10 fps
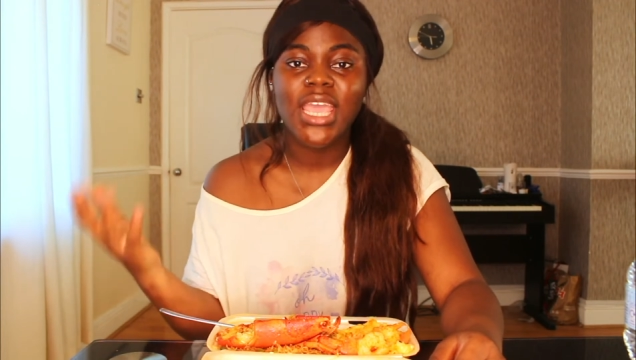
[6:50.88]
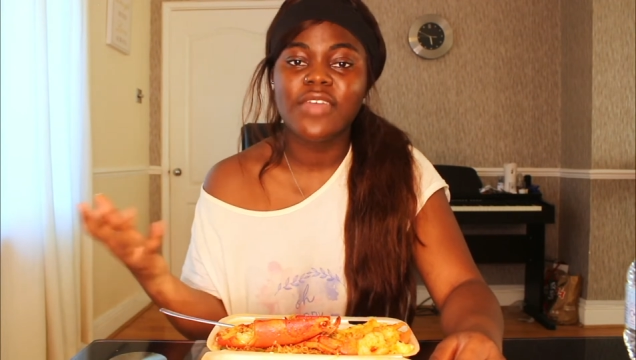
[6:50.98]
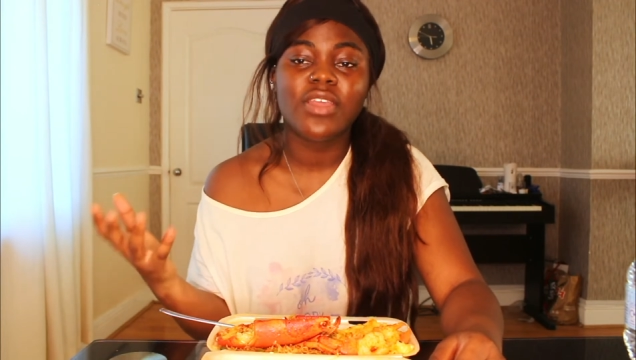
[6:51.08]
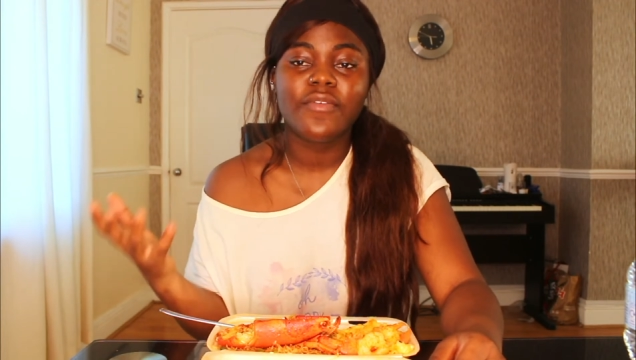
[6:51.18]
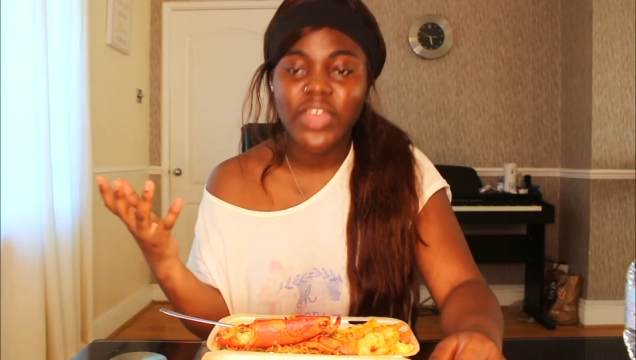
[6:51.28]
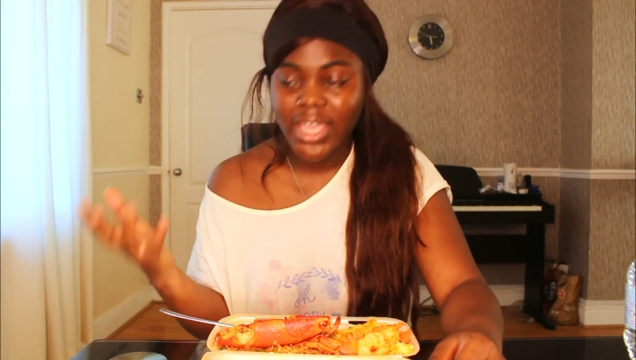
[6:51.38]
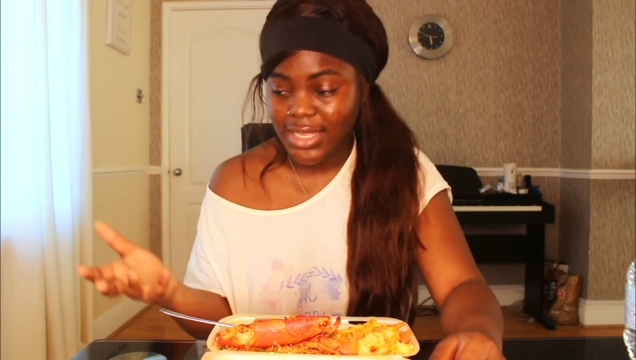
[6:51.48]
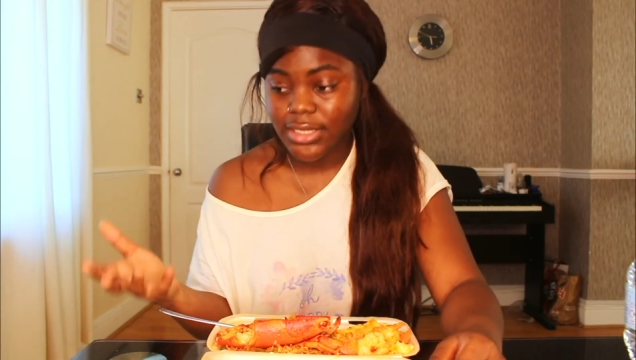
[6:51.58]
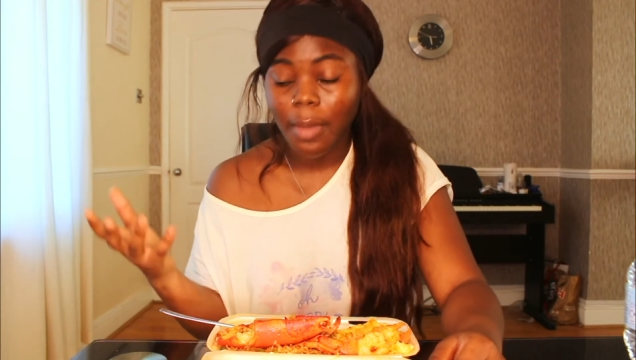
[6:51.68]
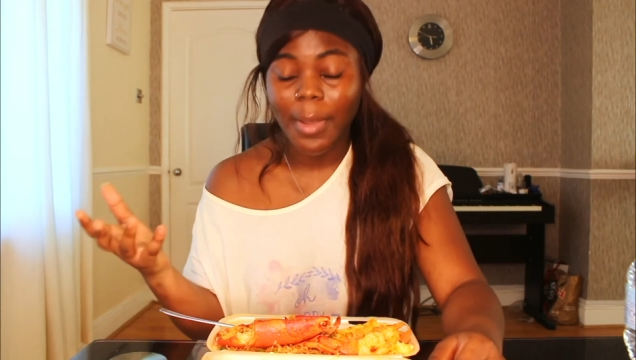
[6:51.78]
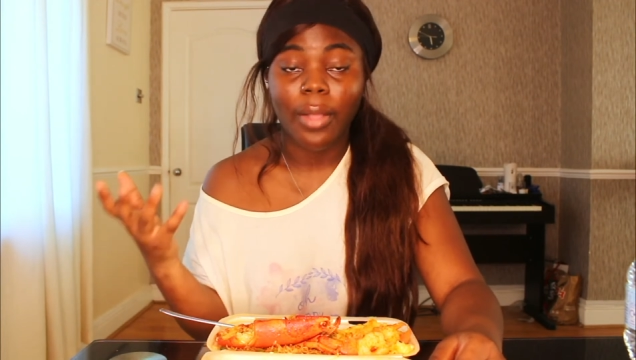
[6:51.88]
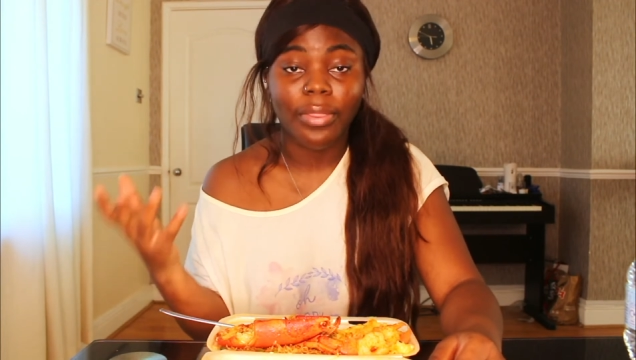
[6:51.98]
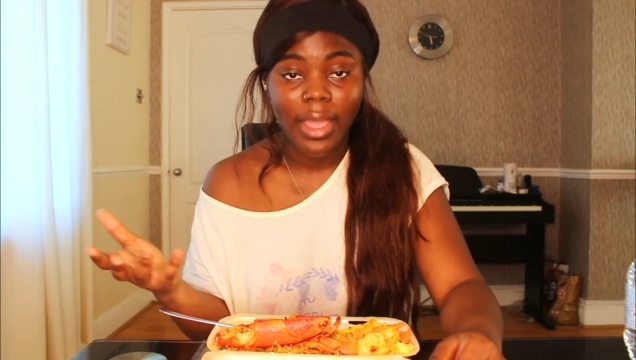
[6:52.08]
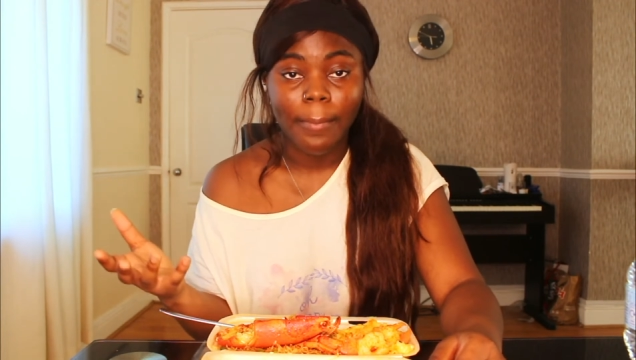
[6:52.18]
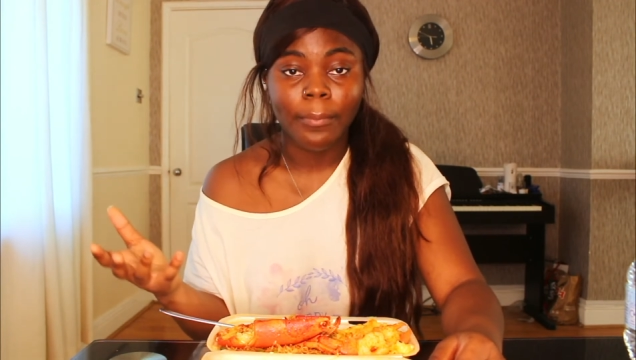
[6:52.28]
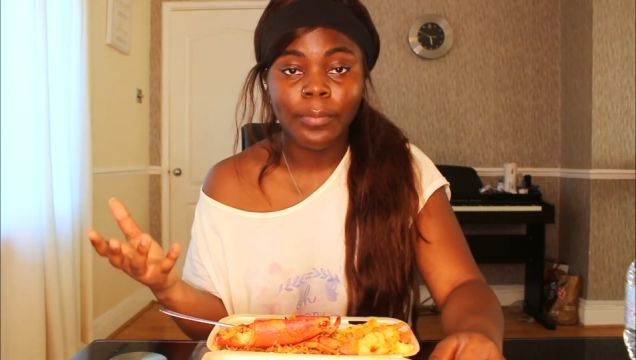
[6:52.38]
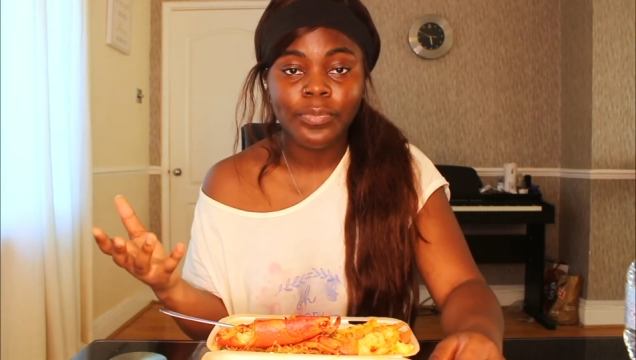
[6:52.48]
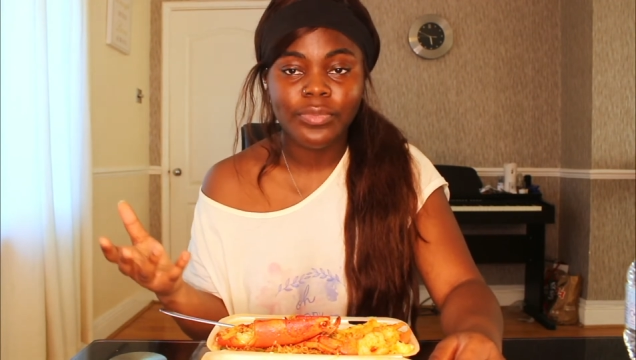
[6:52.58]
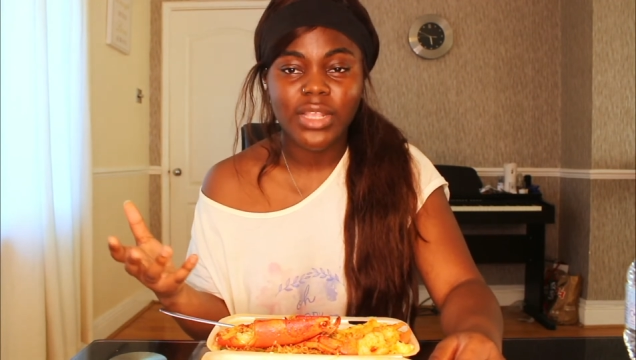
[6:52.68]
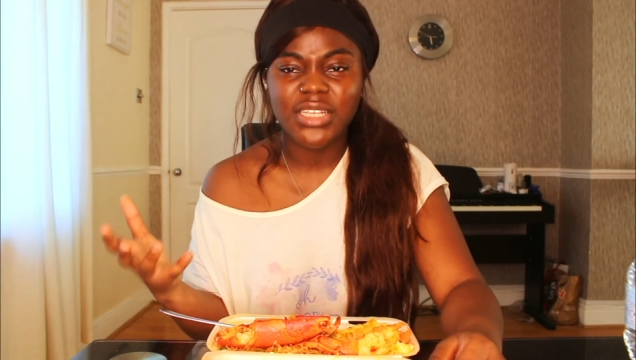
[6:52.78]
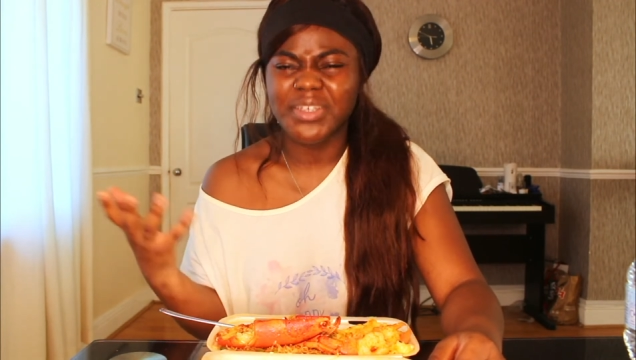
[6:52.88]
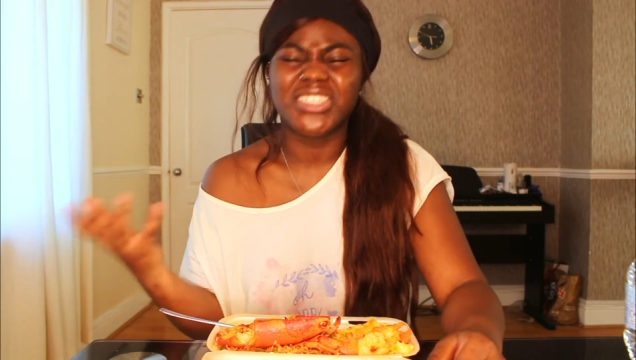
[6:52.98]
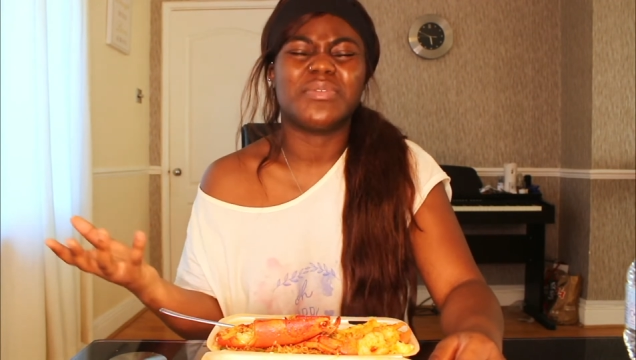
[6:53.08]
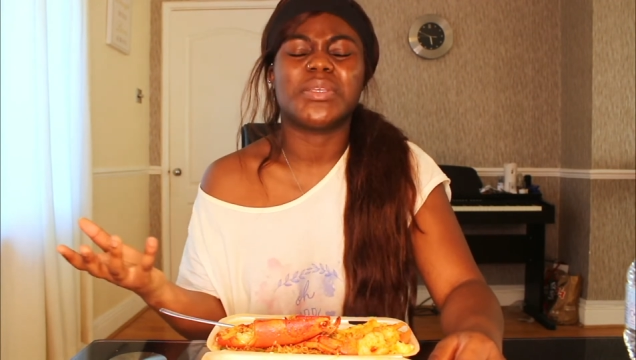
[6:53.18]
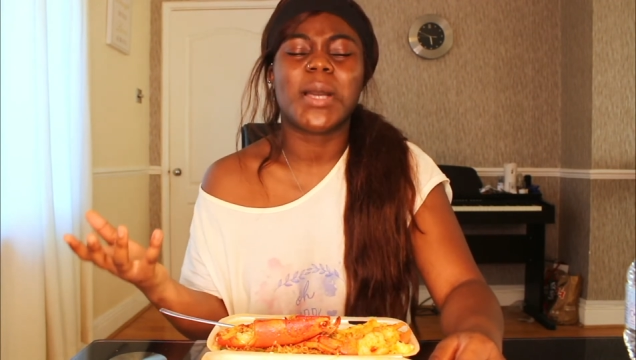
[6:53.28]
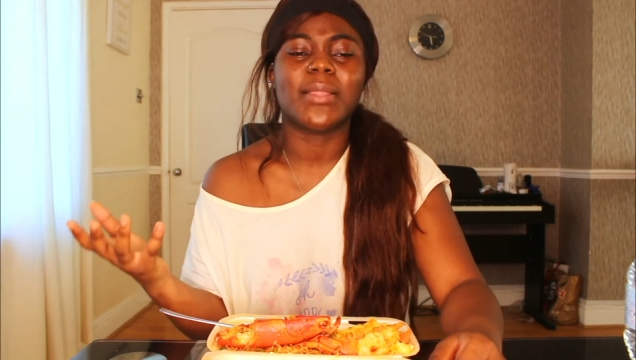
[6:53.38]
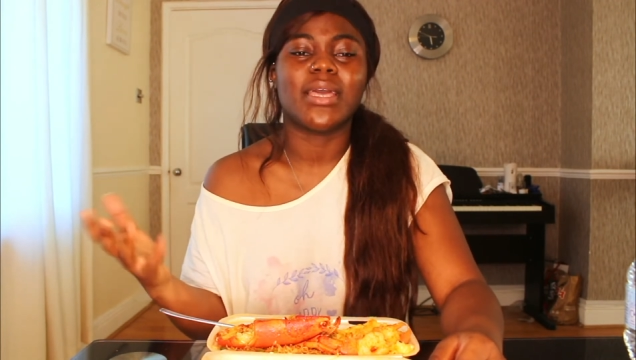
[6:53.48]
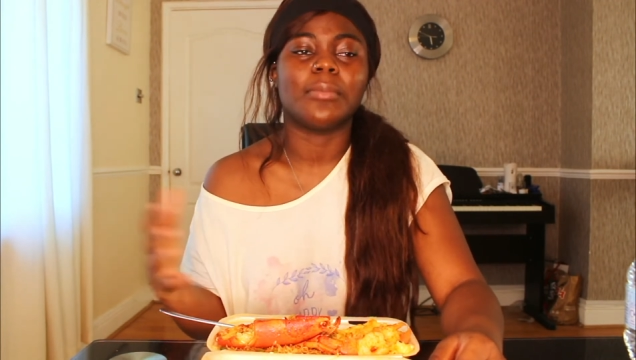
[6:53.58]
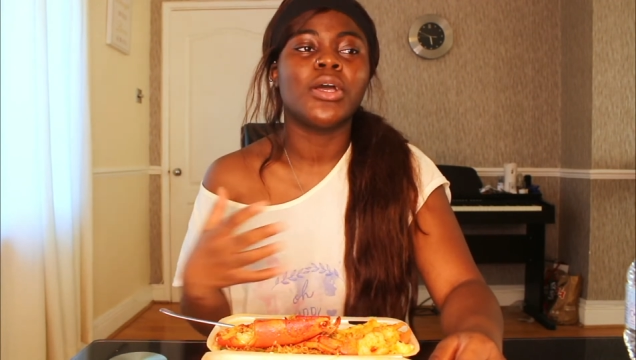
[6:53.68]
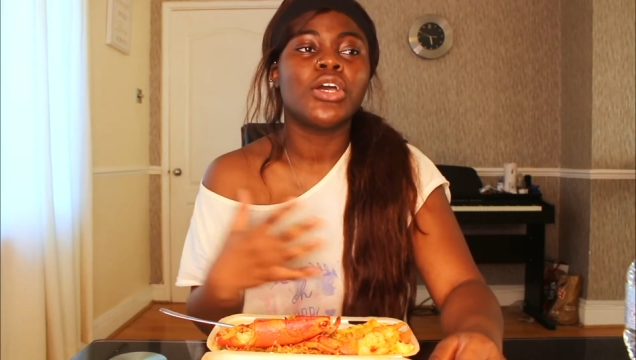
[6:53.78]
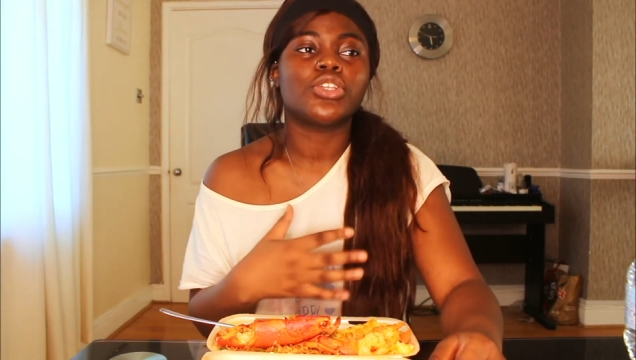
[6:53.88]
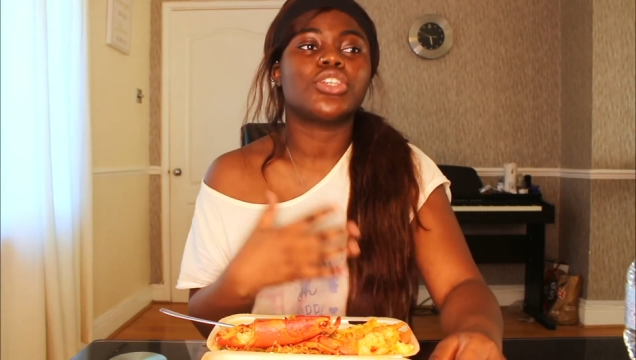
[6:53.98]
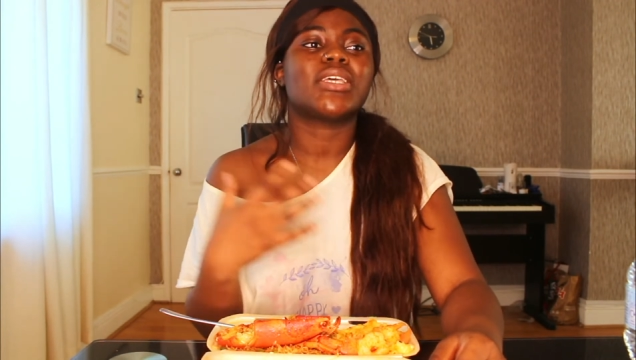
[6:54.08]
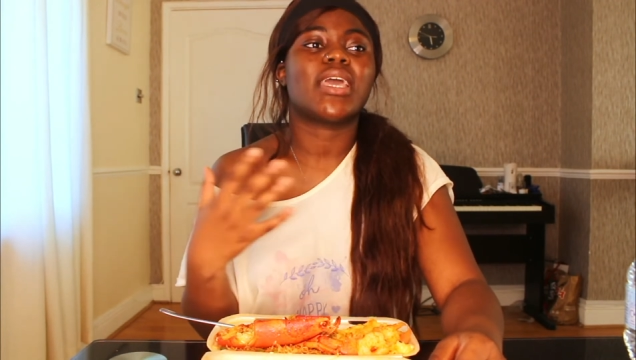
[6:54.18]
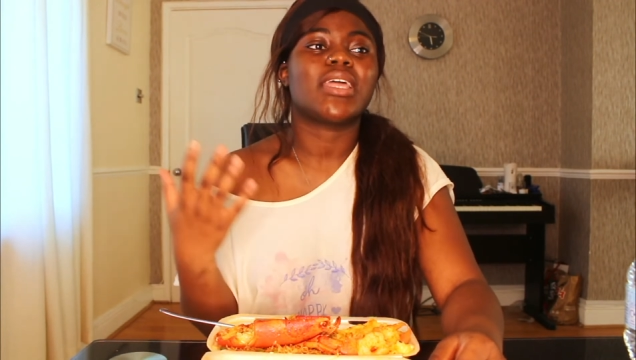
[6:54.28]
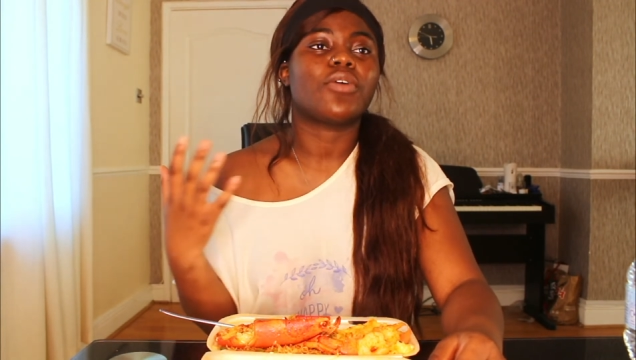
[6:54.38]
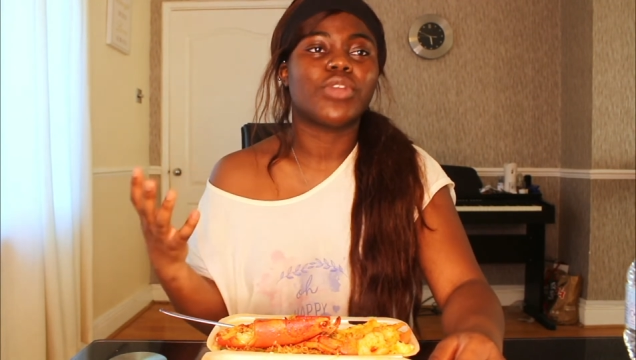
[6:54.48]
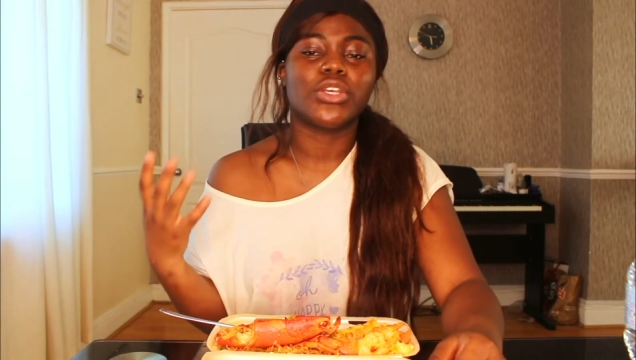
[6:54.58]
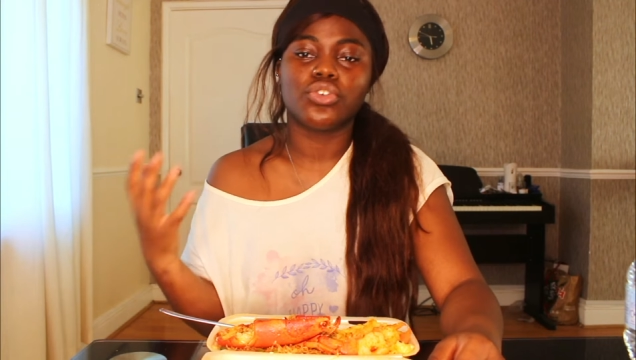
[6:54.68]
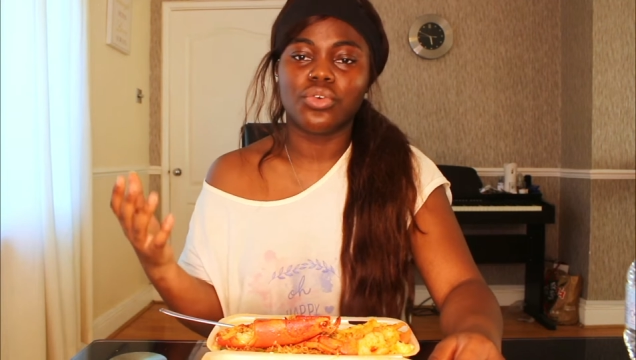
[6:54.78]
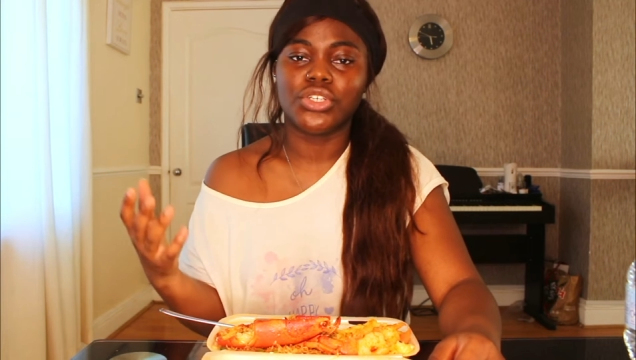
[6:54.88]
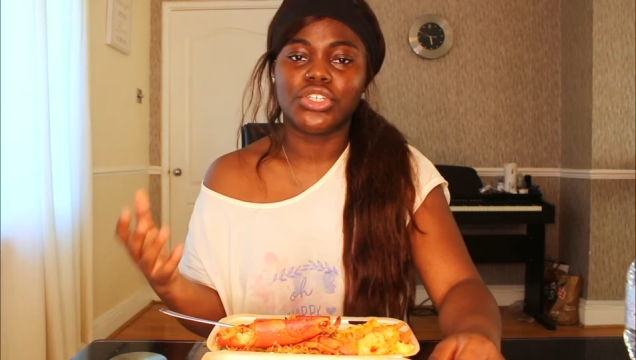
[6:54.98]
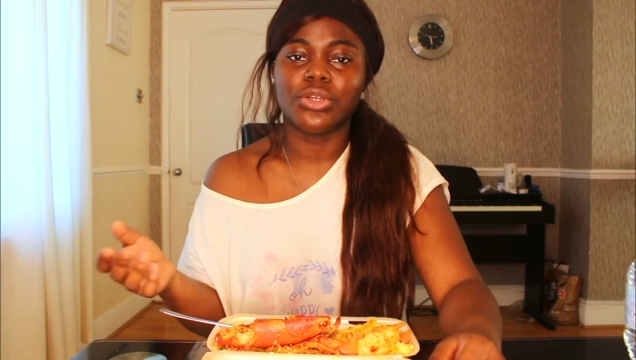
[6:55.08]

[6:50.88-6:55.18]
even if it is about them, especially if it's about them, just to get that reassurance.